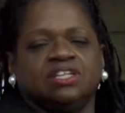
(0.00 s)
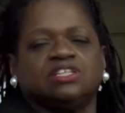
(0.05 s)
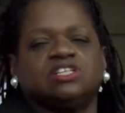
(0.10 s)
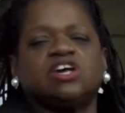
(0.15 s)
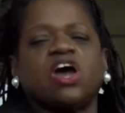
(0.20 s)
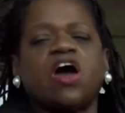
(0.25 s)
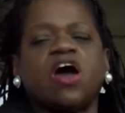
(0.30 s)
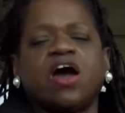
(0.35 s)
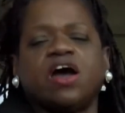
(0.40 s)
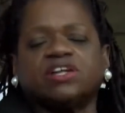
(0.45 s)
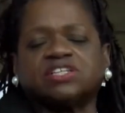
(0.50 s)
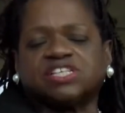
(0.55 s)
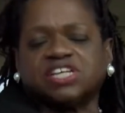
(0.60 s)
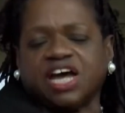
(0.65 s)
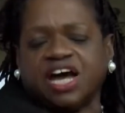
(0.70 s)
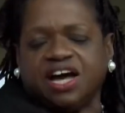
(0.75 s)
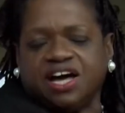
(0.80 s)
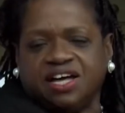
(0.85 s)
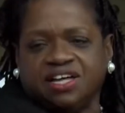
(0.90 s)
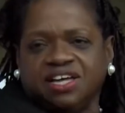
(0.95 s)

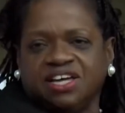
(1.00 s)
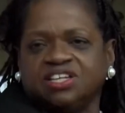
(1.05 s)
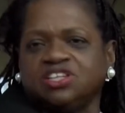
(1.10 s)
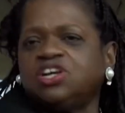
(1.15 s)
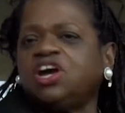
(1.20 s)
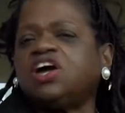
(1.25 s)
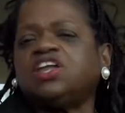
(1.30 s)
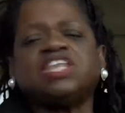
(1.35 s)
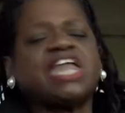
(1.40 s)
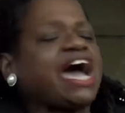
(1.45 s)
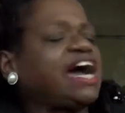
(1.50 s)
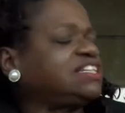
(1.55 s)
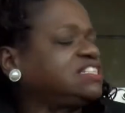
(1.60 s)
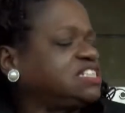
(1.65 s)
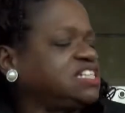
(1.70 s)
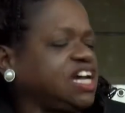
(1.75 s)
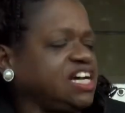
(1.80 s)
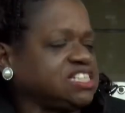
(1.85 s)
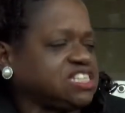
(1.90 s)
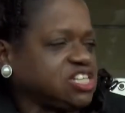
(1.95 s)
you're
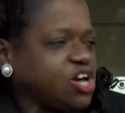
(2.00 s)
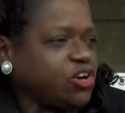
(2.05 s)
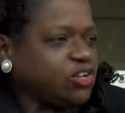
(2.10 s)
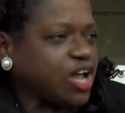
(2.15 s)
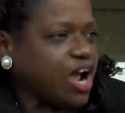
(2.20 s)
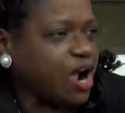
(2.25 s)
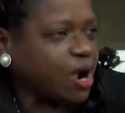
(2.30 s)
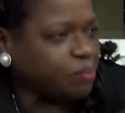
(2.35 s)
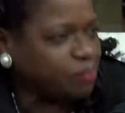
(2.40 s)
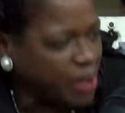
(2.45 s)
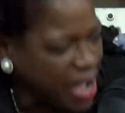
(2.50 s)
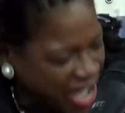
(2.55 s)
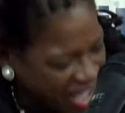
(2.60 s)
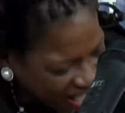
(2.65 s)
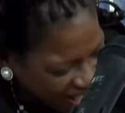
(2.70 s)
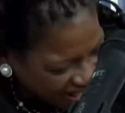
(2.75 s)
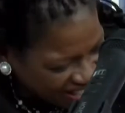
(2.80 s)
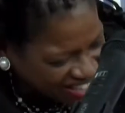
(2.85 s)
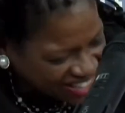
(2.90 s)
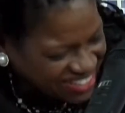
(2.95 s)
not just on our
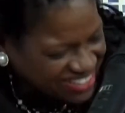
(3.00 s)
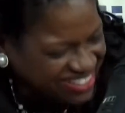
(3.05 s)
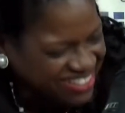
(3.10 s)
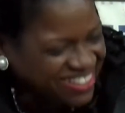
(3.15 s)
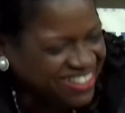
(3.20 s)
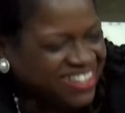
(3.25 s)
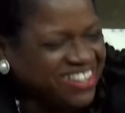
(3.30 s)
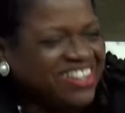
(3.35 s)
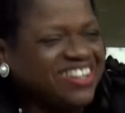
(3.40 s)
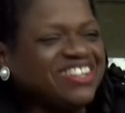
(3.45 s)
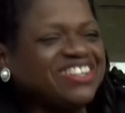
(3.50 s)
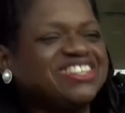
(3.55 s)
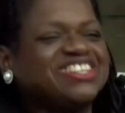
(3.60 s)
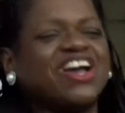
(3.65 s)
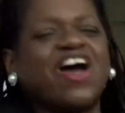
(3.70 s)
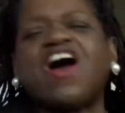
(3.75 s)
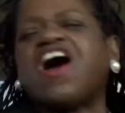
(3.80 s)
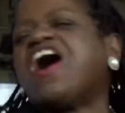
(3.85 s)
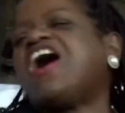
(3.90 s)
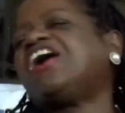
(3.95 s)
mind.
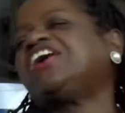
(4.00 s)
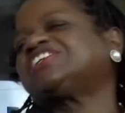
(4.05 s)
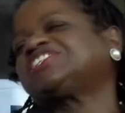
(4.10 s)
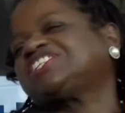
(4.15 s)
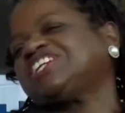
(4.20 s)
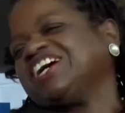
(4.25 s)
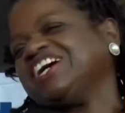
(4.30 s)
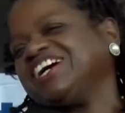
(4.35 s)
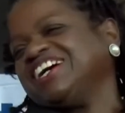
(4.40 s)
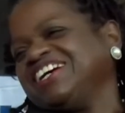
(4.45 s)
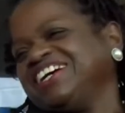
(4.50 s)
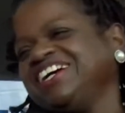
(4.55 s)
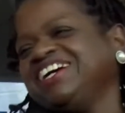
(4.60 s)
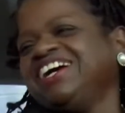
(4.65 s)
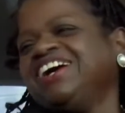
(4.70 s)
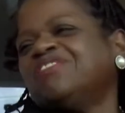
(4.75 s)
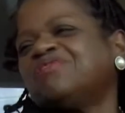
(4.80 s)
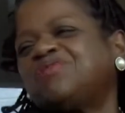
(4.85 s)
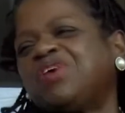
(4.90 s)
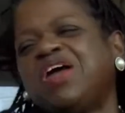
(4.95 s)
Georgia,
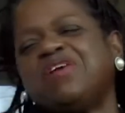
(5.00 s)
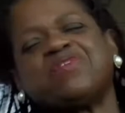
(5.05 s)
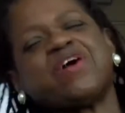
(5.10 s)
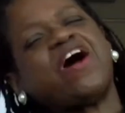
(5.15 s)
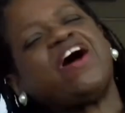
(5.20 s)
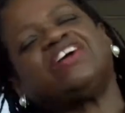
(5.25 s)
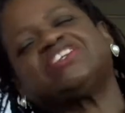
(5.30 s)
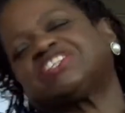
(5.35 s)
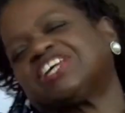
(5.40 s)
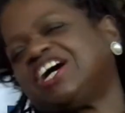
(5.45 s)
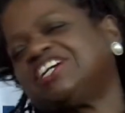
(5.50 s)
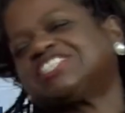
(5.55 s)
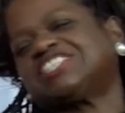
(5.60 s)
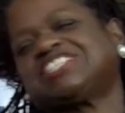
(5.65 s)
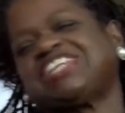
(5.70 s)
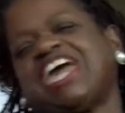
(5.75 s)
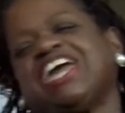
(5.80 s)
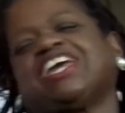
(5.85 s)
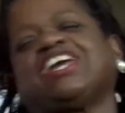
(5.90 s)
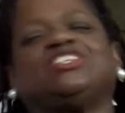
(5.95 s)
people aren't
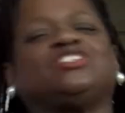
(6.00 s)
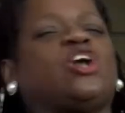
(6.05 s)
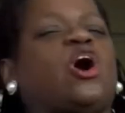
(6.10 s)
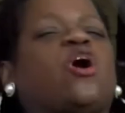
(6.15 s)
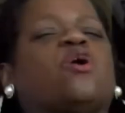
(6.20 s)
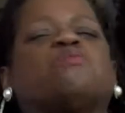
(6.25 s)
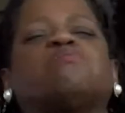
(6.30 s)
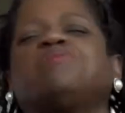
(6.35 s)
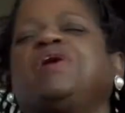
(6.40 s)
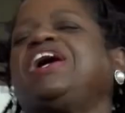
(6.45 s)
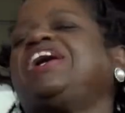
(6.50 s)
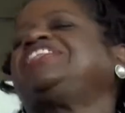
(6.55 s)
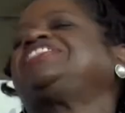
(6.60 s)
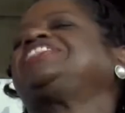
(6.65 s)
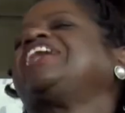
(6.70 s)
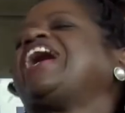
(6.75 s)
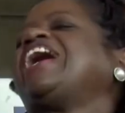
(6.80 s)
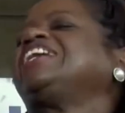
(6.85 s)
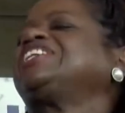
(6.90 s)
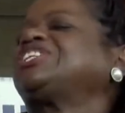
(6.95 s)
just taking no
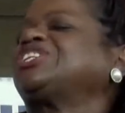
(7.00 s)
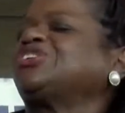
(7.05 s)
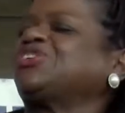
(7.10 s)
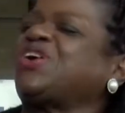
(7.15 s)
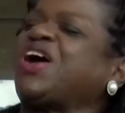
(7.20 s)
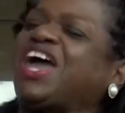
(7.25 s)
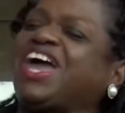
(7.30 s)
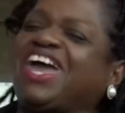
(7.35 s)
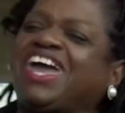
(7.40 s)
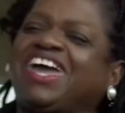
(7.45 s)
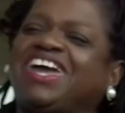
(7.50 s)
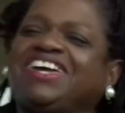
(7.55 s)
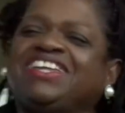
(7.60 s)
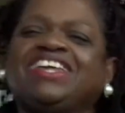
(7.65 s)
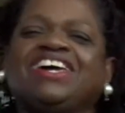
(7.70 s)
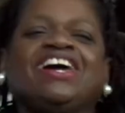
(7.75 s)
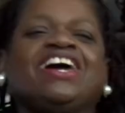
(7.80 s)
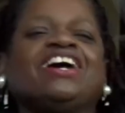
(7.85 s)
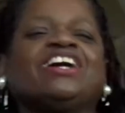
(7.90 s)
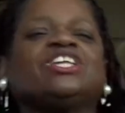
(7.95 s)
midnight train.
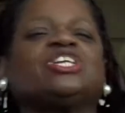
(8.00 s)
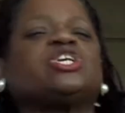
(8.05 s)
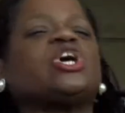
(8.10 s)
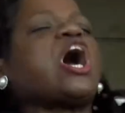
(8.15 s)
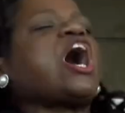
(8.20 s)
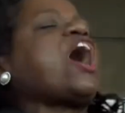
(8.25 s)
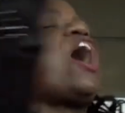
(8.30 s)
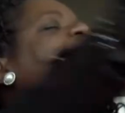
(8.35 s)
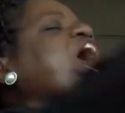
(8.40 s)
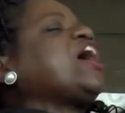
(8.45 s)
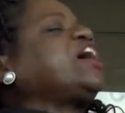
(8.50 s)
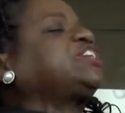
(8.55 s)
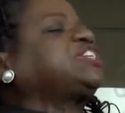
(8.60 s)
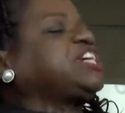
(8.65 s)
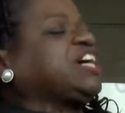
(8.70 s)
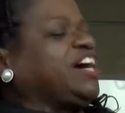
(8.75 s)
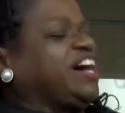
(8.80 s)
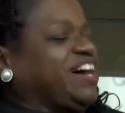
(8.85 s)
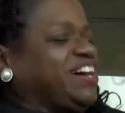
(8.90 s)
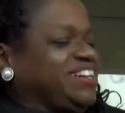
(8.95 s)

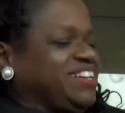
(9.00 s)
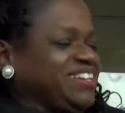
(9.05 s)
Georgia,